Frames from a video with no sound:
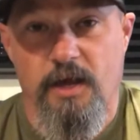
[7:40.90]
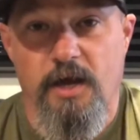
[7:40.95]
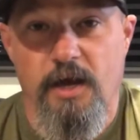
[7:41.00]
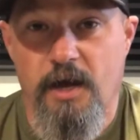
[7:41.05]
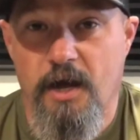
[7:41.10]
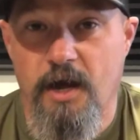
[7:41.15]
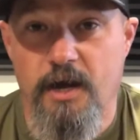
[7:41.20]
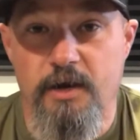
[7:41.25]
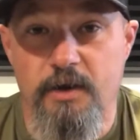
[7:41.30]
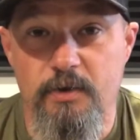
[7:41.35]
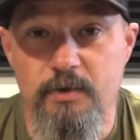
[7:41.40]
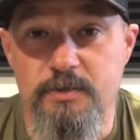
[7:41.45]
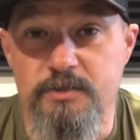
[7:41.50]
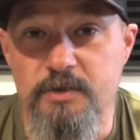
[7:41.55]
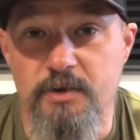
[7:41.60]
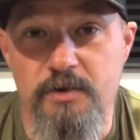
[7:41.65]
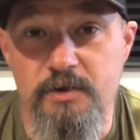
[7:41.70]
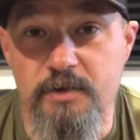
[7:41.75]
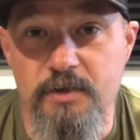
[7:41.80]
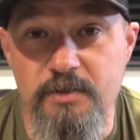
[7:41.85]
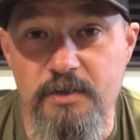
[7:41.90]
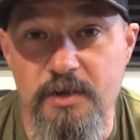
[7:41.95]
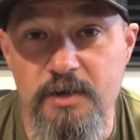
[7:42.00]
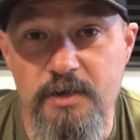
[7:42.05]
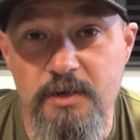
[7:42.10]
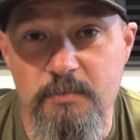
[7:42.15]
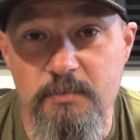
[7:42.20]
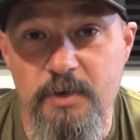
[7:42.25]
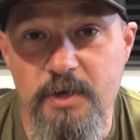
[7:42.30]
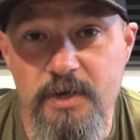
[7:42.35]
I know it's hard to
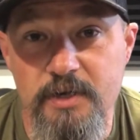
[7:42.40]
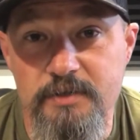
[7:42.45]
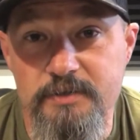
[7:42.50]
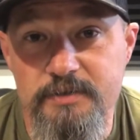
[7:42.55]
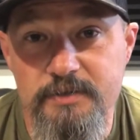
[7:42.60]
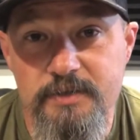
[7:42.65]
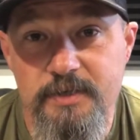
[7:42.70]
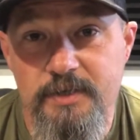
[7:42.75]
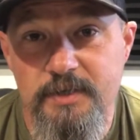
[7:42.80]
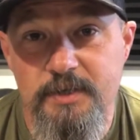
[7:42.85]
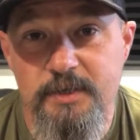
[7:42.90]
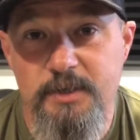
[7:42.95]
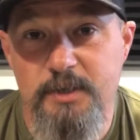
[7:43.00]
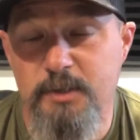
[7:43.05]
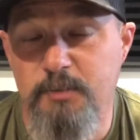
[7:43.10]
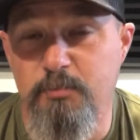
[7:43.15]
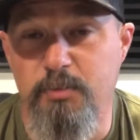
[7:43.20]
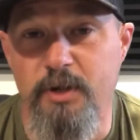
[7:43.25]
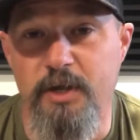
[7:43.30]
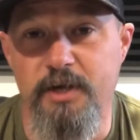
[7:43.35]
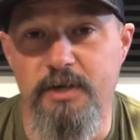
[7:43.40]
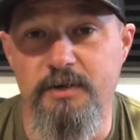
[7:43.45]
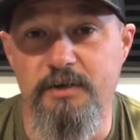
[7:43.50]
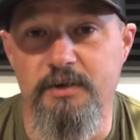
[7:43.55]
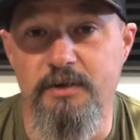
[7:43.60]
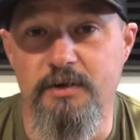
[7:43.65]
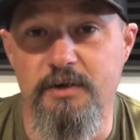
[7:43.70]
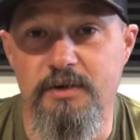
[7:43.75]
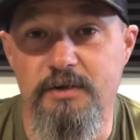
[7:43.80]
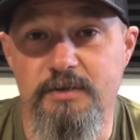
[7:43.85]
think about planting
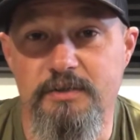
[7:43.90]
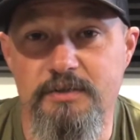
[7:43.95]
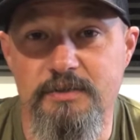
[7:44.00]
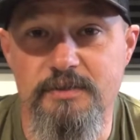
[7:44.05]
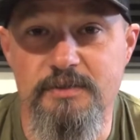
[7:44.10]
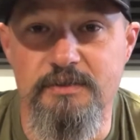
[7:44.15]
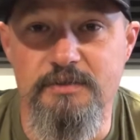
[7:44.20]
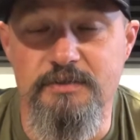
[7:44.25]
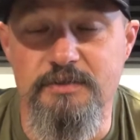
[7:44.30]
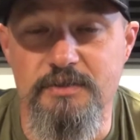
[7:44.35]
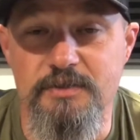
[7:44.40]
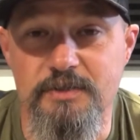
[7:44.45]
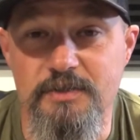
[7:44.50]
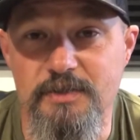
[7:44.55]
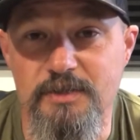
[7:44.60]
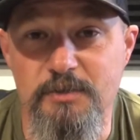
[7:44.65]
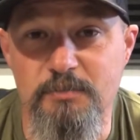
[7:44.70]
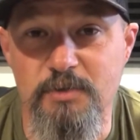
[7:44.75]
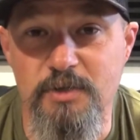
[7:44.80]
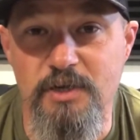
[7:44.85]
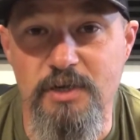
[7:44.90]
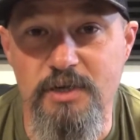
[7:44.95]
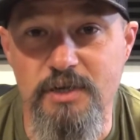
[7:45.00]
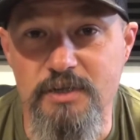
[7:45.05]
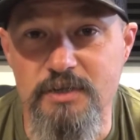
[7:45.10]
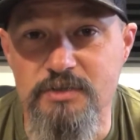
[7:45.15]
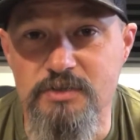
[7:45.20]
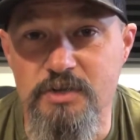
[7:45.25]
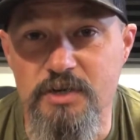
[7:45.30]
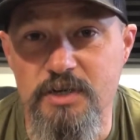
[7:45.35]
a garden. It's the
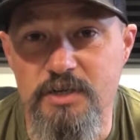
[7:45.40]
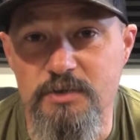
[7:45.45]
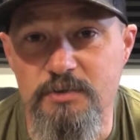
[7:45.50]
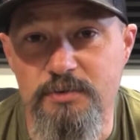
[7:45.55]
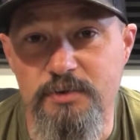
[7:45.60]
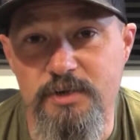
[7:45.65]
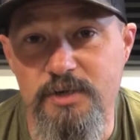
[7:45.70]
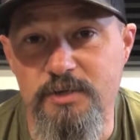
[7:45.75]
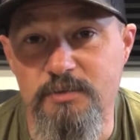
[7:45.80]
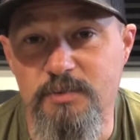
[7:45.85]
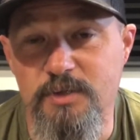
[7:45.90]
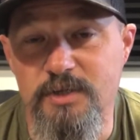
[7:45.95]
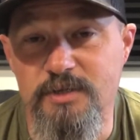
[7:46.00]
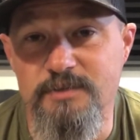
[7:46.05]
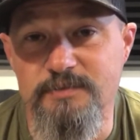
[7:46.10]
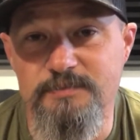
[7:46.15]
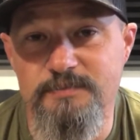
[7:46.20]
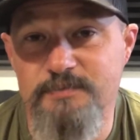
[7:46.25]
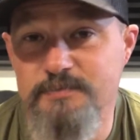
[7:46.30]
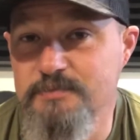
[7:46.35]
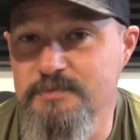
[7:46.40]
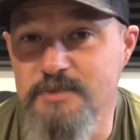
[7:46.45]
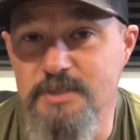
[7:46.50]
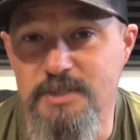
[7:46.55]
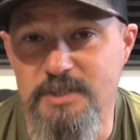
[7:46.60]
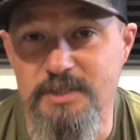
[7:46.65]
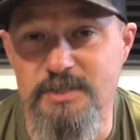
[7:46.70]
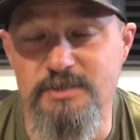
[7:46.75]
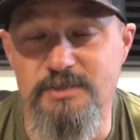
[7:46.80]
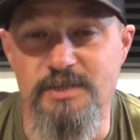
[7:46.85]
beginning of January, but
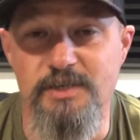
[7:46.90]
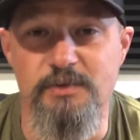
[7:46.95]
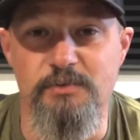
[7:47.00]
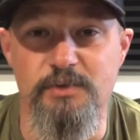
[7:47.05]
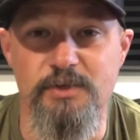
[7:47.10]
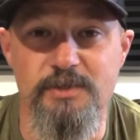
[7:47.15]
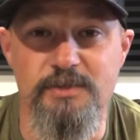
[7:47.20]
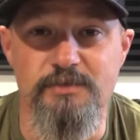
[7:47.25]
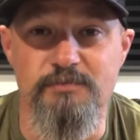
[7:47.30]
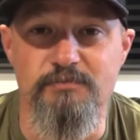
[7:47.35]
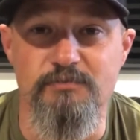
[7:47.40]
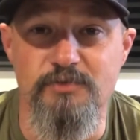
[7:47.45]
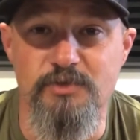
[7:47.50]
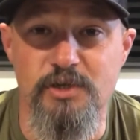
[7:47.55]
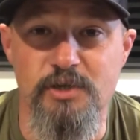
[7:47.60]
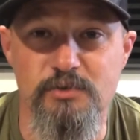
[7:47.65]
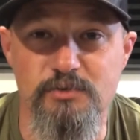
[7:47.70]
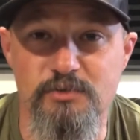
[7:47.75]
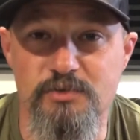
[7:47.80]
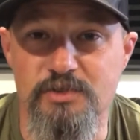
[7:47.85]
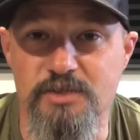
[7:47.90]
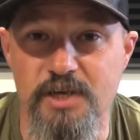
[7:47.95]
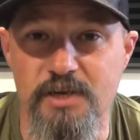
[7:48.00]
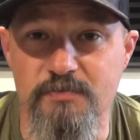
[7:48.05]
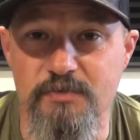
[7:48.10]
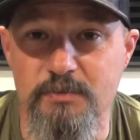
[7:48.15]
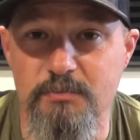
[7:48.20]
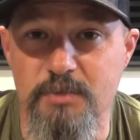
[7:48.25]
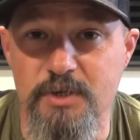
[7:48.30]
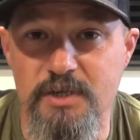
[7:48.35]
like I say, we're in zone
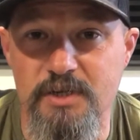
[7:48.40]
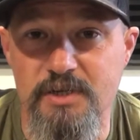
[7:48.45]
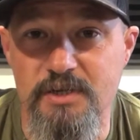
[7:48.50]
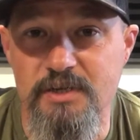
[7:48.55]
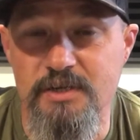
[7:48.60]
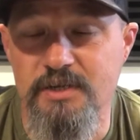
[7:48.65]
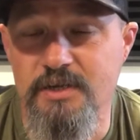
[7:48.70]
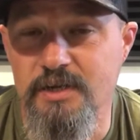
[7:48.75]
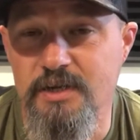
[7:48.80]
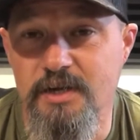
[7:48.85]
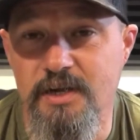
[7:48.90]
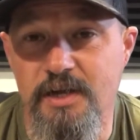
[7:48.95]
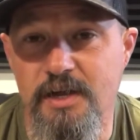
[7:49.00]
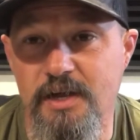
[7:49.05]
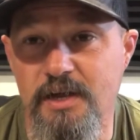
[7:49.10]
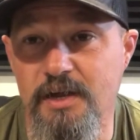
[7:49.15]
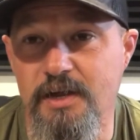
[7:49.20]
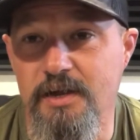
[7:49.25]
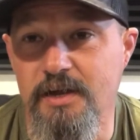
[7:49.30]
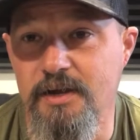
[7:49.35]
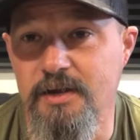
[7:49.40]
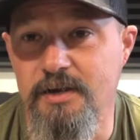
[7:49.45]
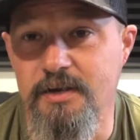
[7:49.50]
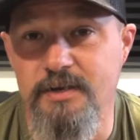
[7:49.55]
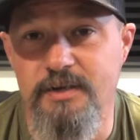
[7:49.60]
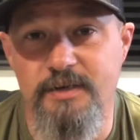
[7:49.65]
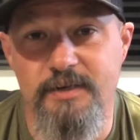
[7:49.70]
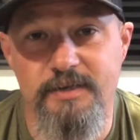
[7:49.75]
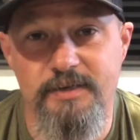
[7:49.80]
7B, and